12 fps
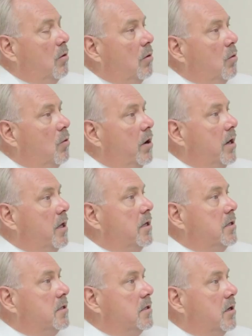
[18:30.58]
What
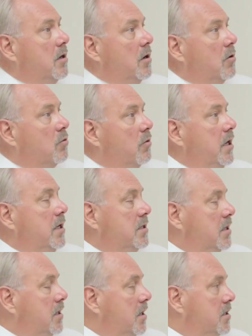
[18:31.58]
is a
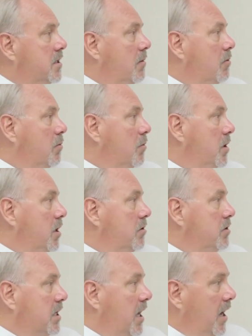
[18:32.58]
reason that someone would
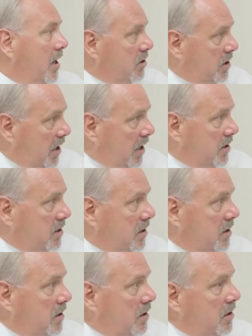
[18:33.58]
use a hair
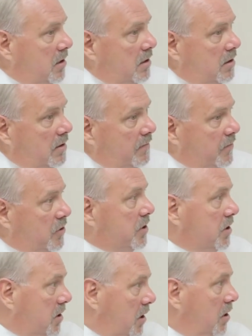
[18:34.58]
test
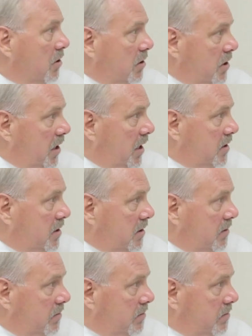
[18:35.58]
versus a urine test?